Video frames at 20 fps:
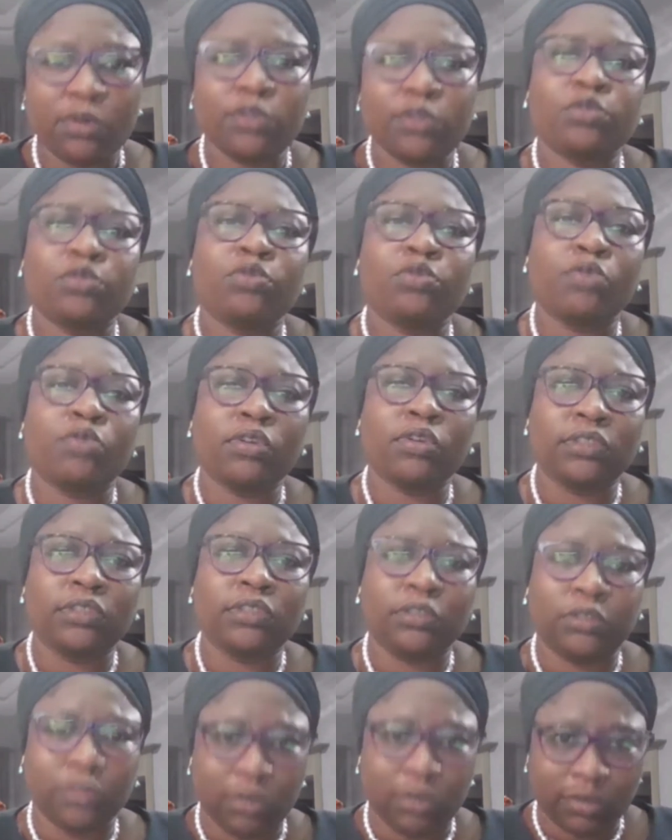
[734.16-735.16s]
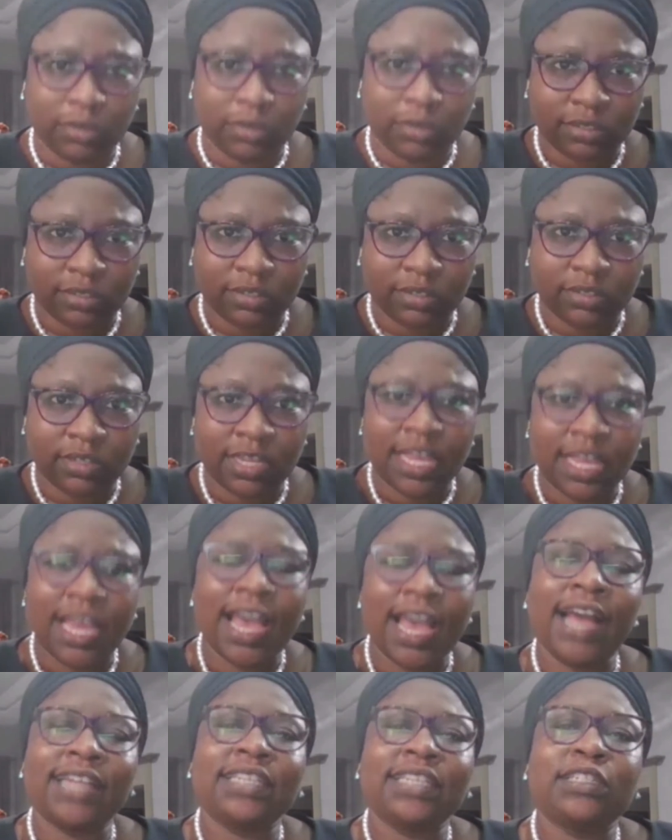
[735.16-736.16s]
to run the trusts,
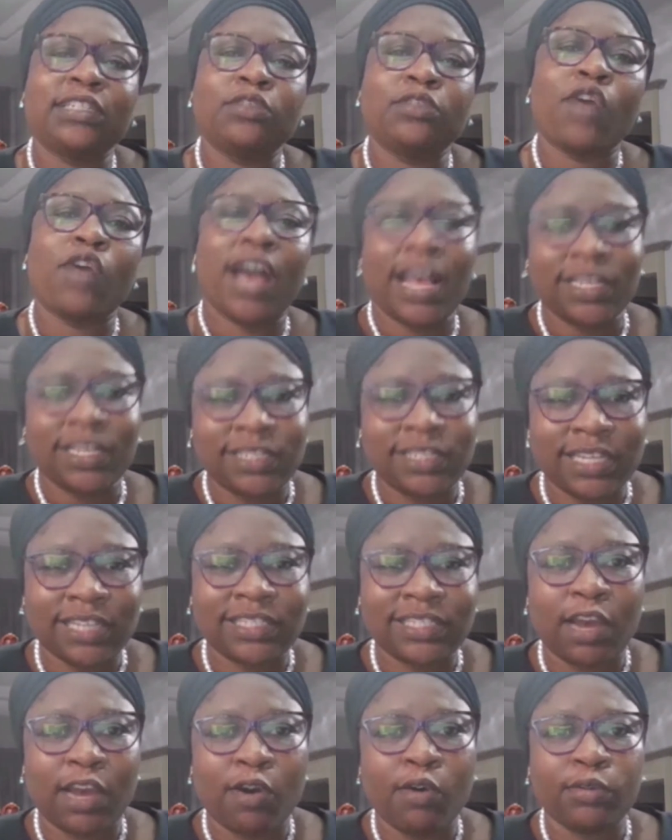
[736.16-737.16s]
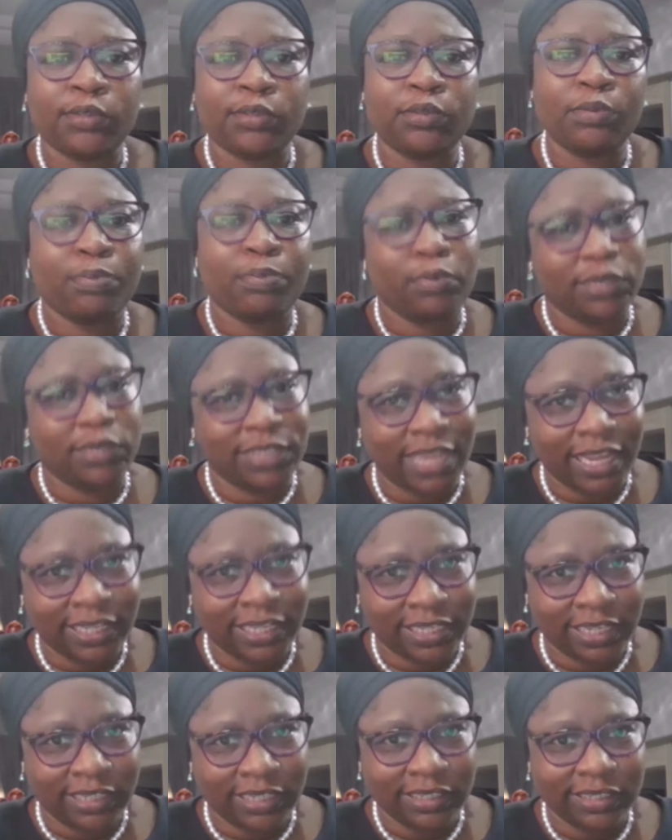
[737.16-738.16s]
and your assets are also
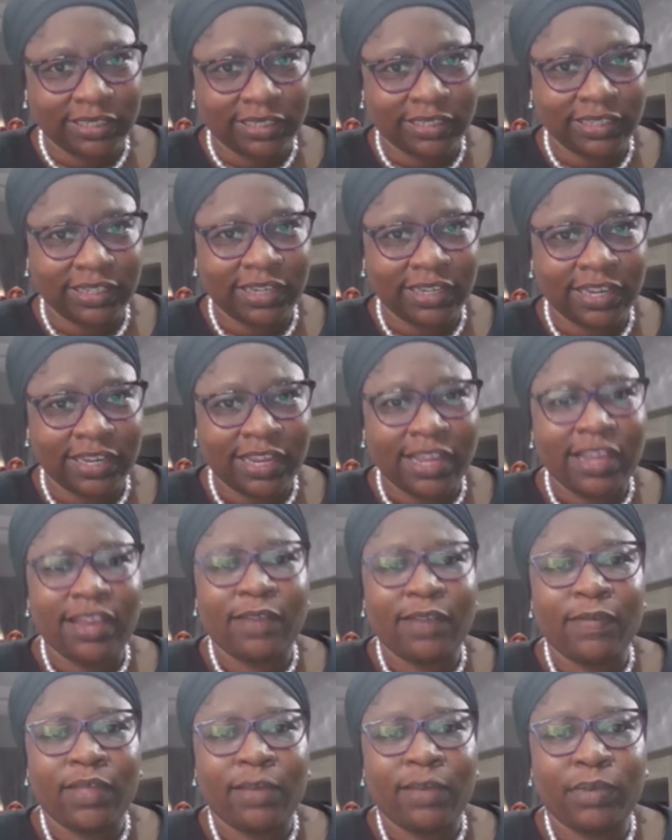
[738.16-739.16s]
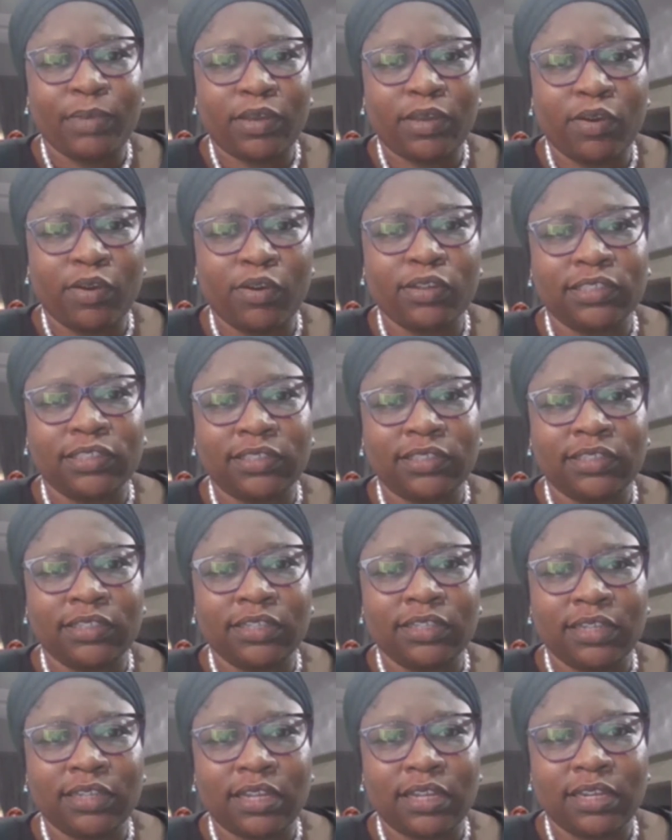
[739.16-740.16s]
protected because
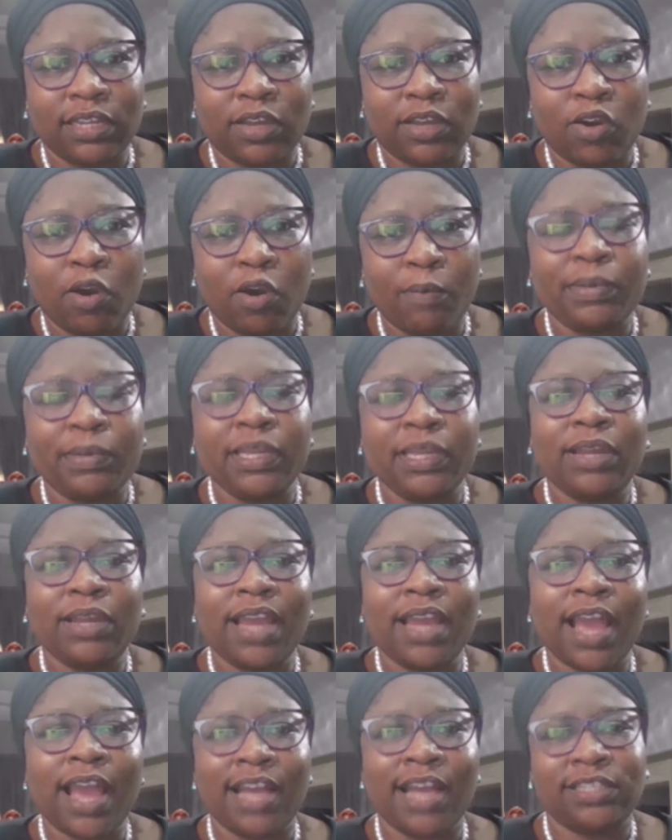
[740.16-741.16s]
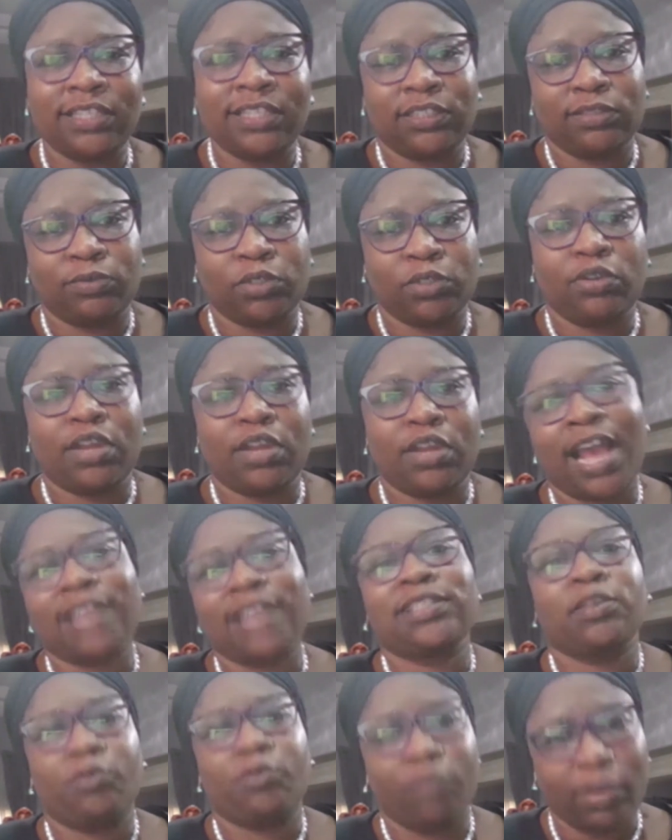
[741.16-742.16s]
the company has
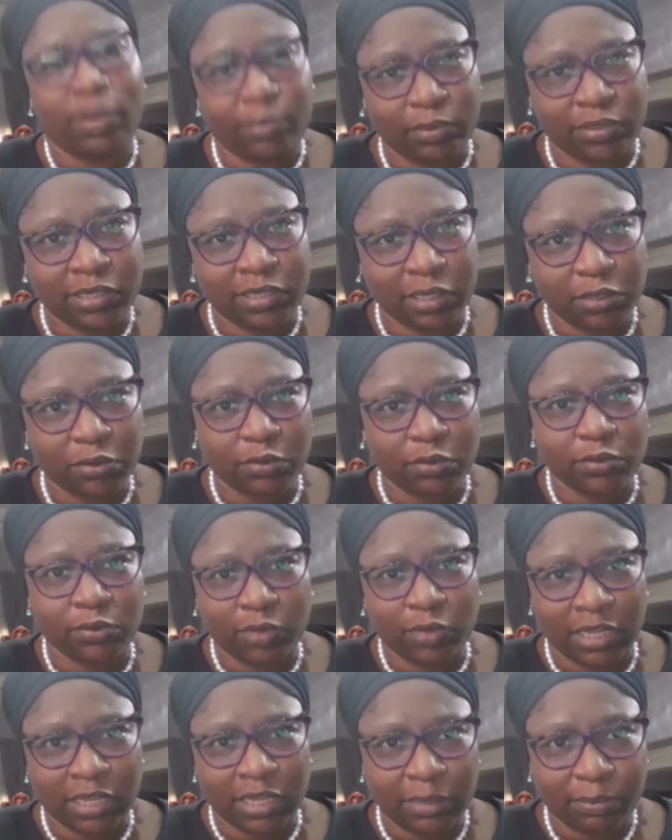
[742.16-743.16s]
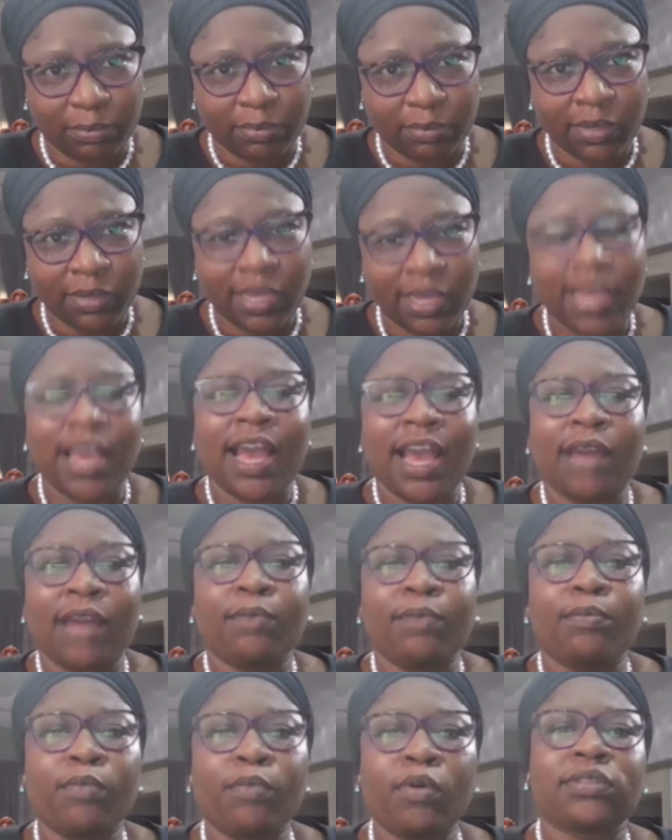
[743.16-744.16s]
a reputation to keep,
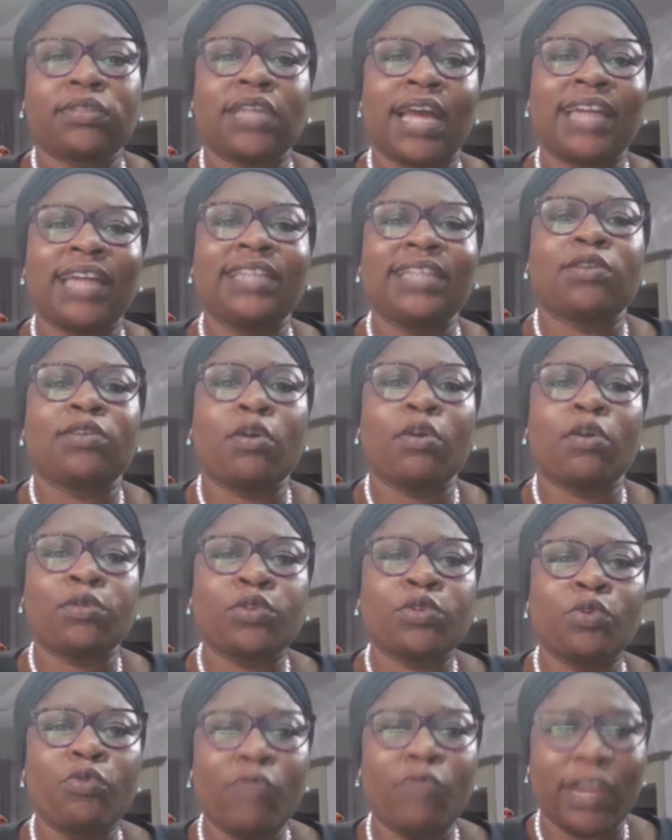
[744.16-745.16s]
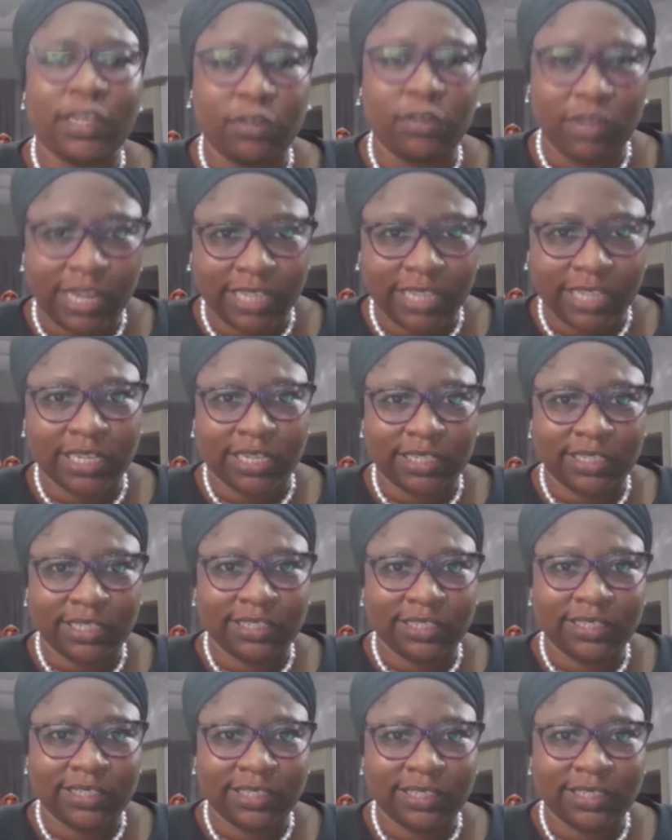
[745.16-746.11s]
and is also regulated